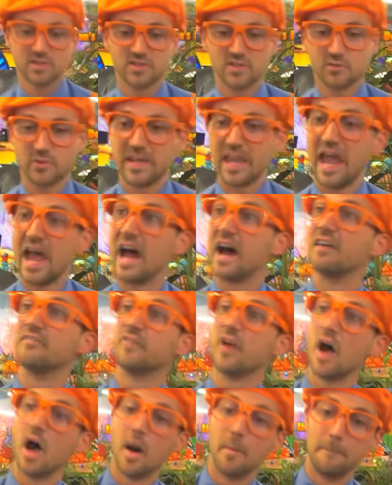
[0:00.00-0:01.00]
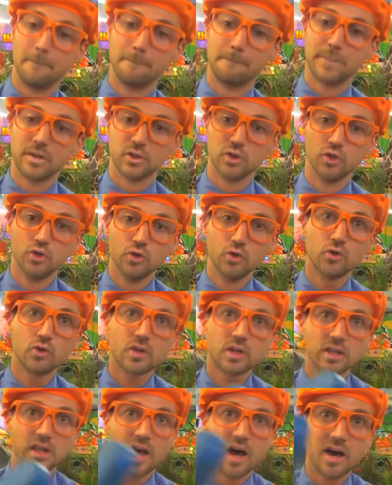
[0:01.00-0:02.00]
So we have a blue
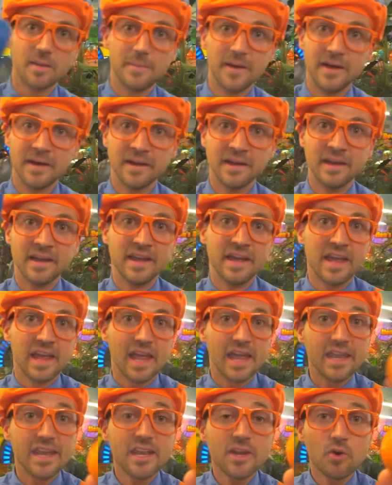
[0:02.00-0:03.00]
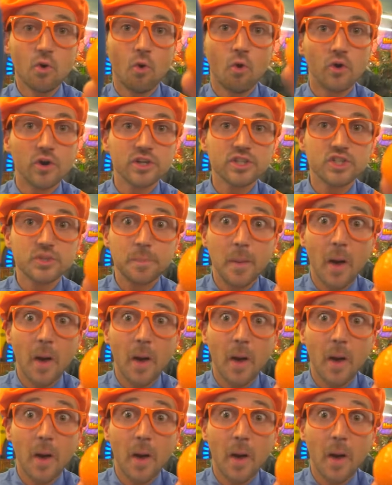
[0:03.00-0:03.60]
club and an orange